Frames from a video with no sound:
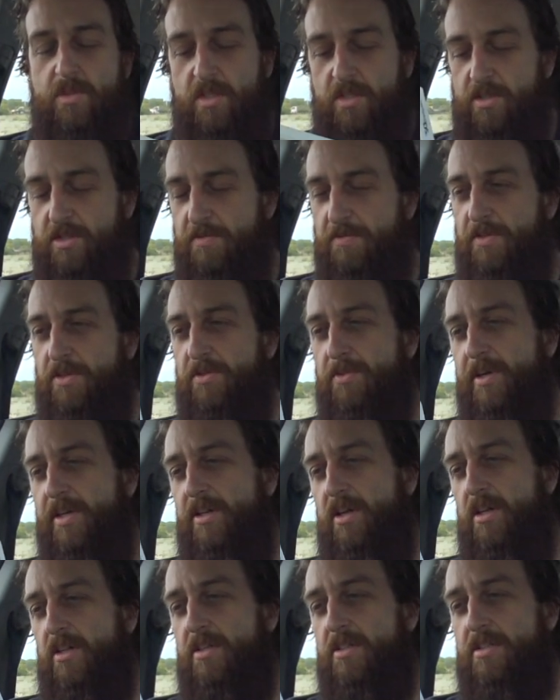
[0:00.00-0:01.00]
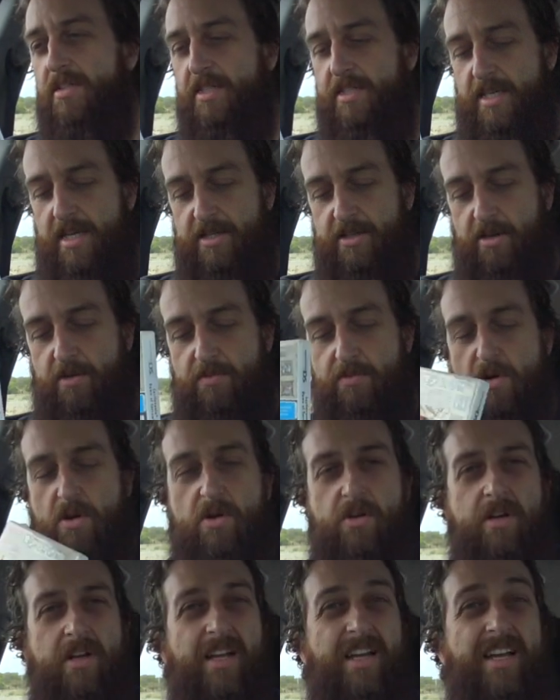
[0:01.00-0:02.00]
So for $3, I can't go
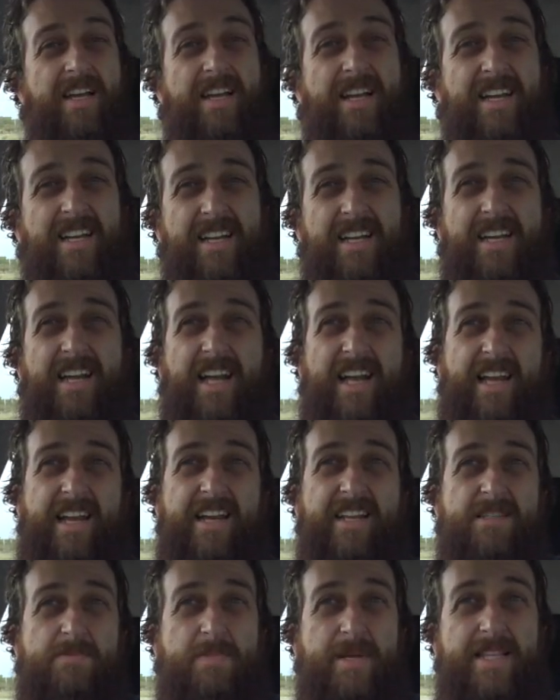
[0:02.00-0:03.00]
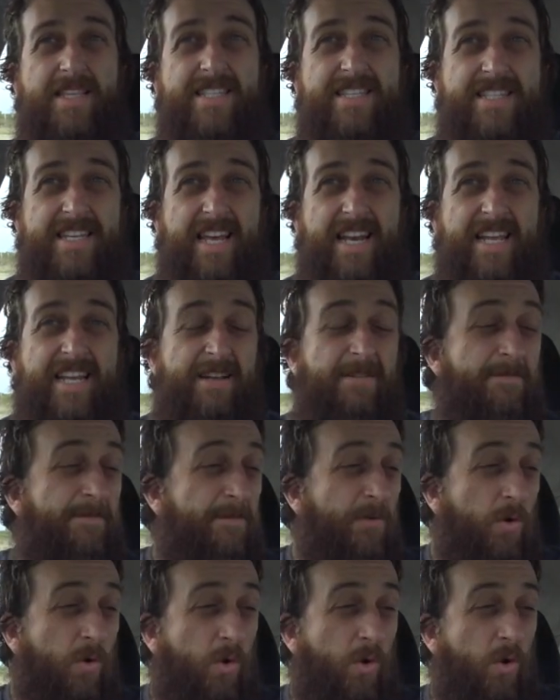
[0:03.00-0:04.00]
wrong. And it's been selling
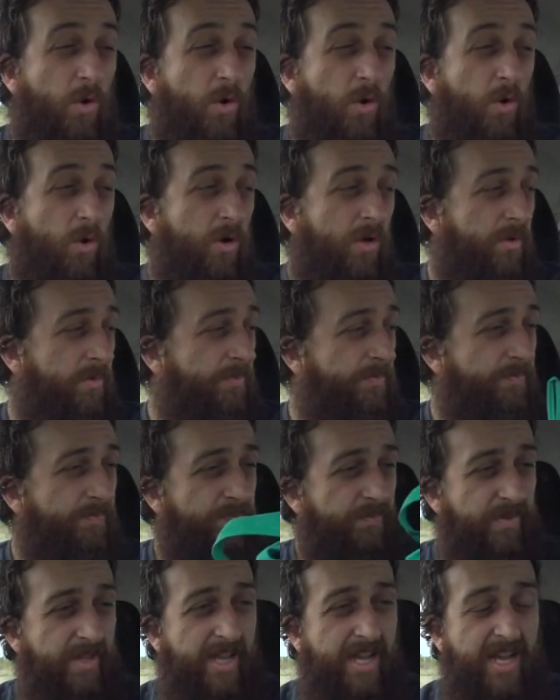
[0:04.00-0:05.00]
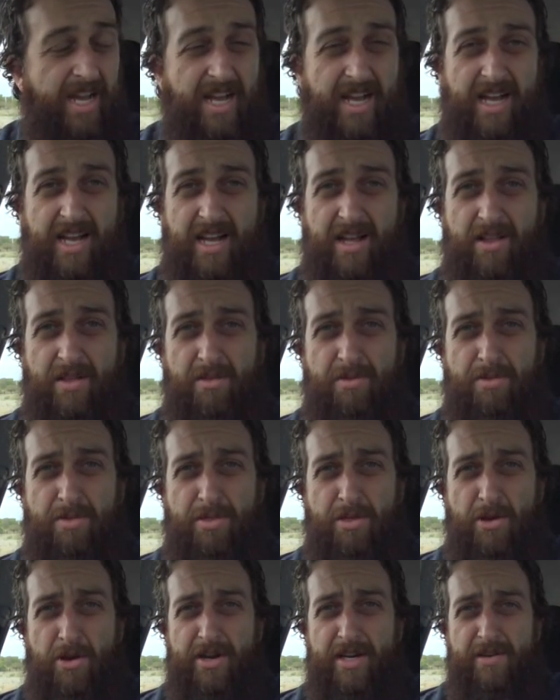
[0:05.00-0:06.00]
for
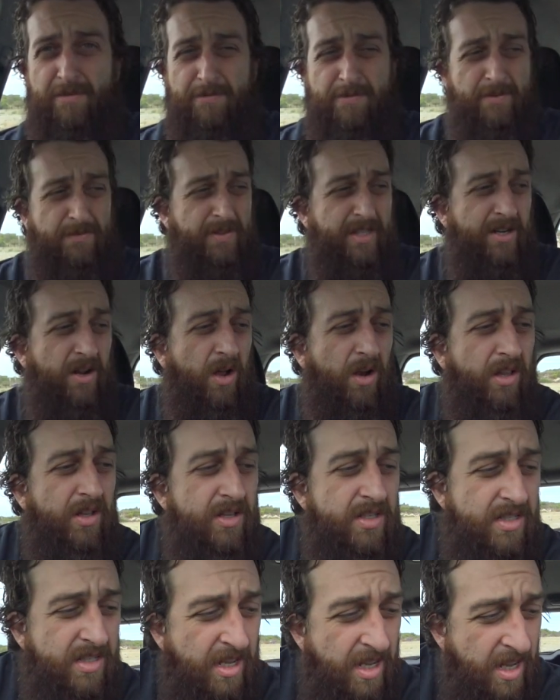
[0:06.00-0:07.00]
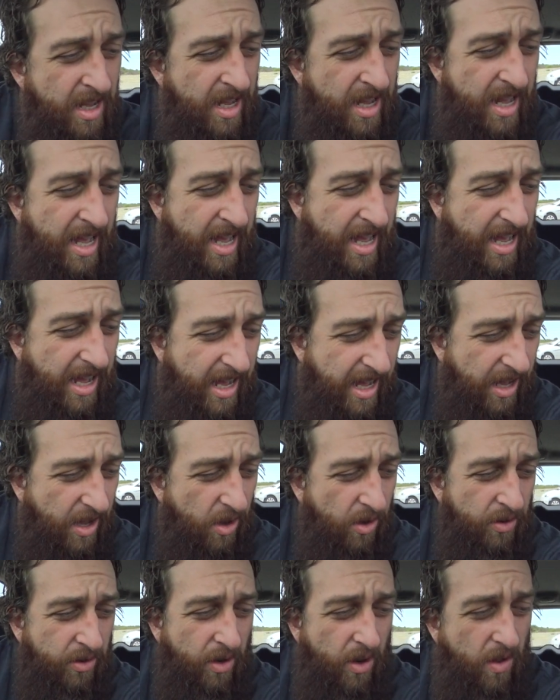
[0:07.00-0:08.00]
$30 to $50
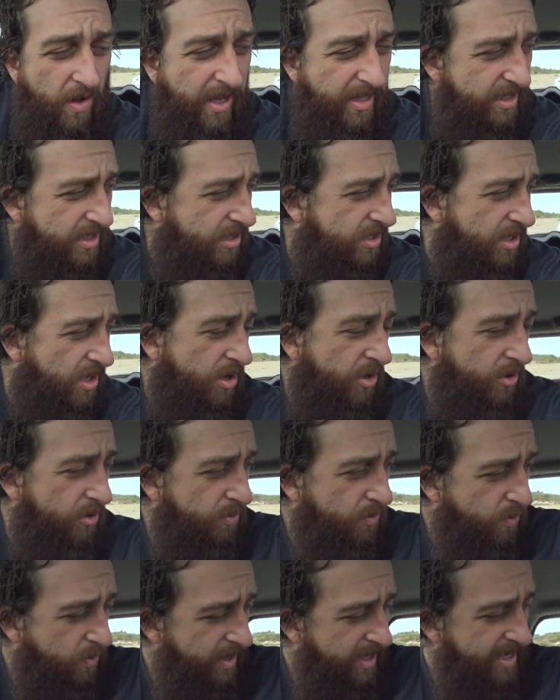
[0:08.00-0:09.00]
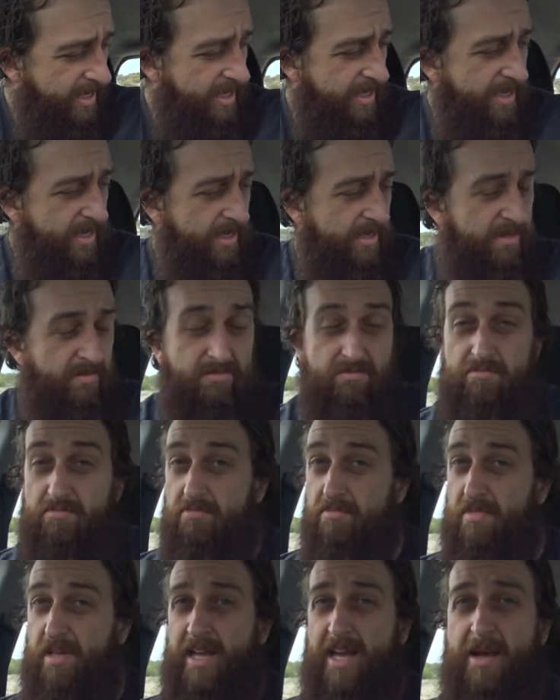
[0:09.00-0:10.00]
online. So we
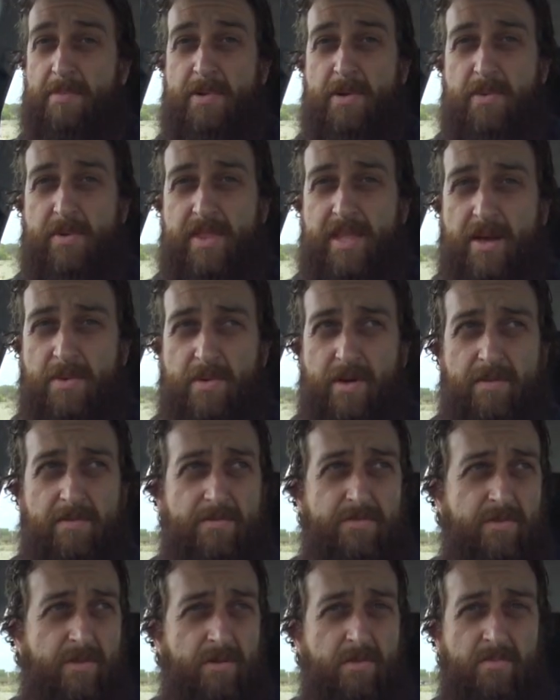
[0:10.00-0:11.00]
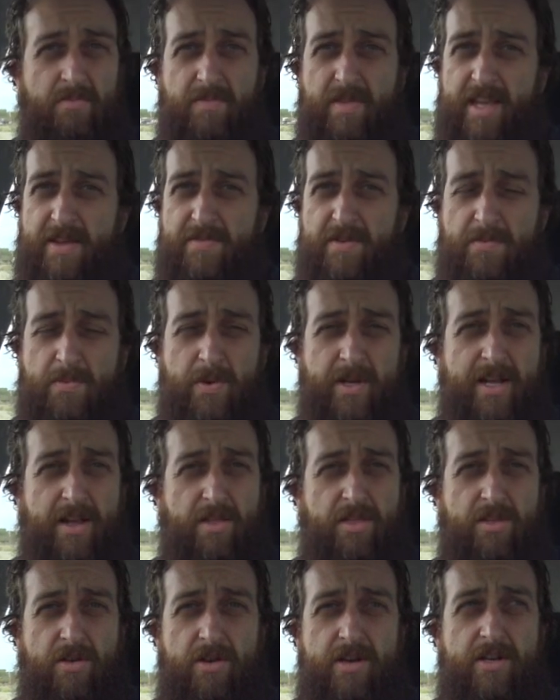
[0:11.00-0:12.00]
I'm happy with that one. From even if we
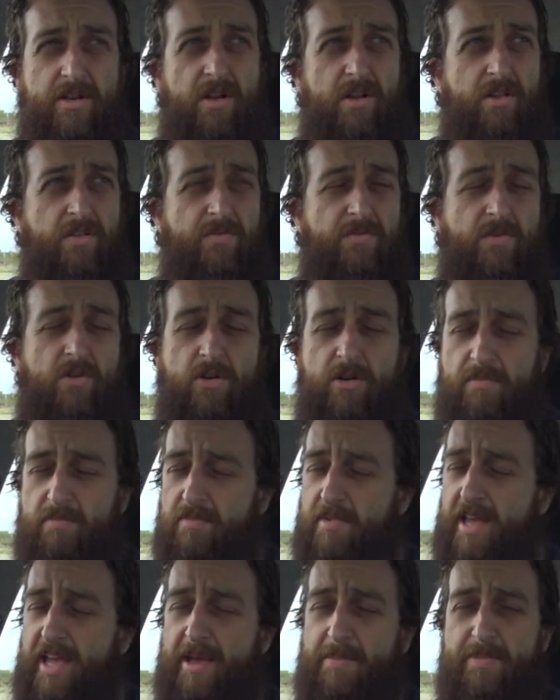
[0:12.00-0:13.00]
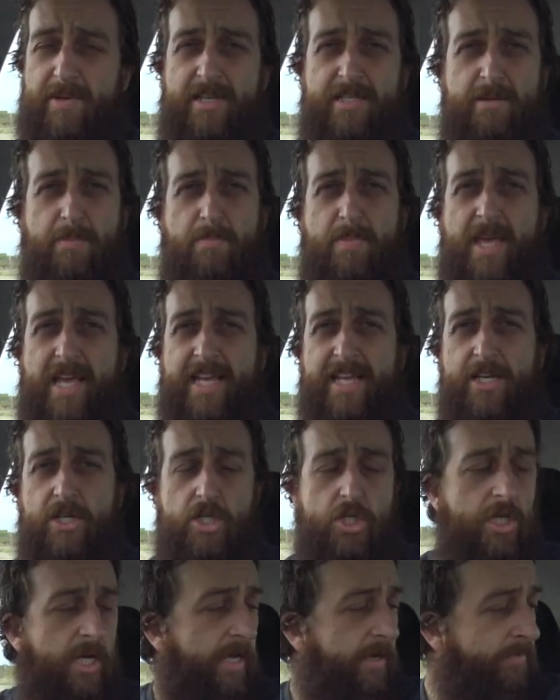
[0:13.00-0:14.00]
get $30 for it, happy as a pig in
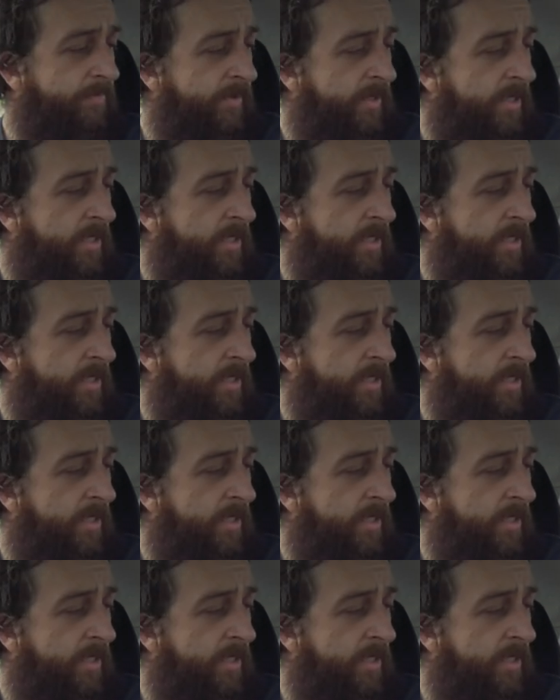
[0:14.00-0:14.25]
shit.